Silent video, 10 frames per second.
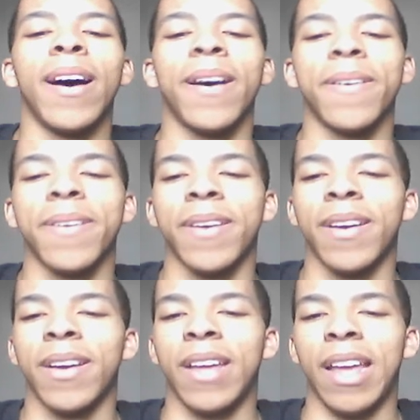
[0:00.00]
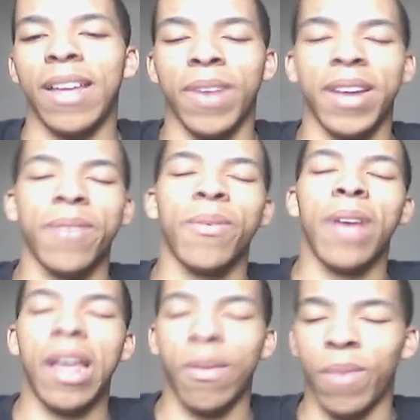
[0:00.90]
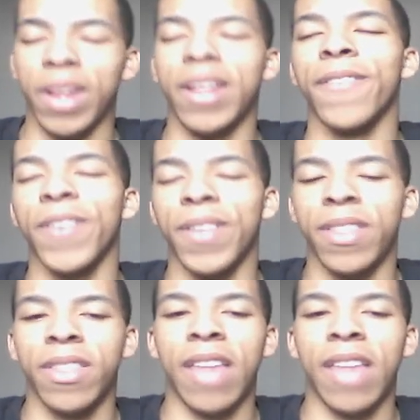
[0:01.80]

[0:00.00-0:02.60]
Oh, and whenever